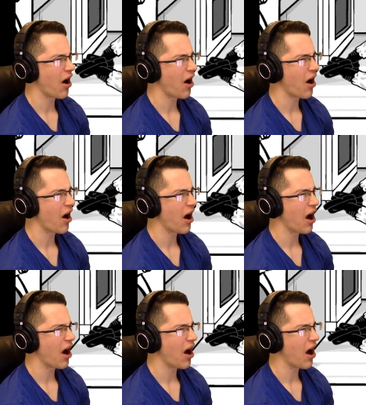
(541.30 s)

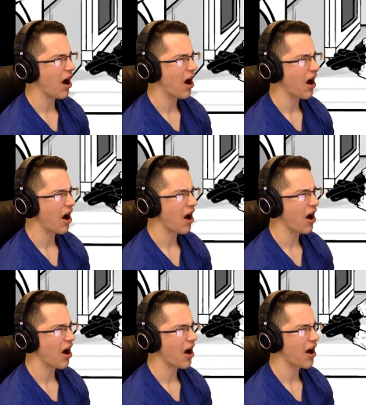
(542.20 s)

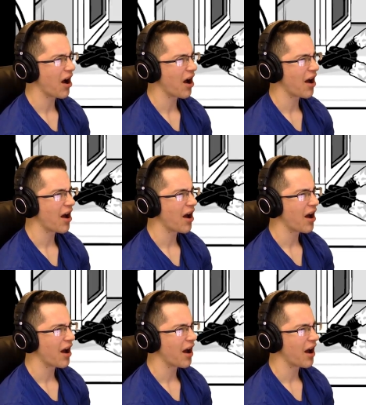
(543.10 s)

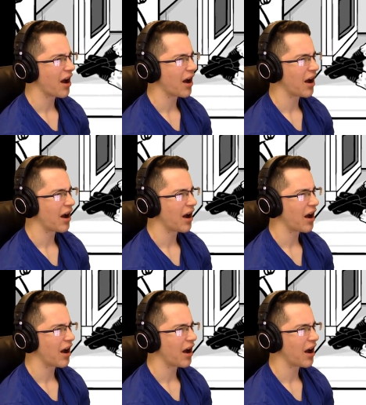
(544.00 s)
No one is speaking in this clip.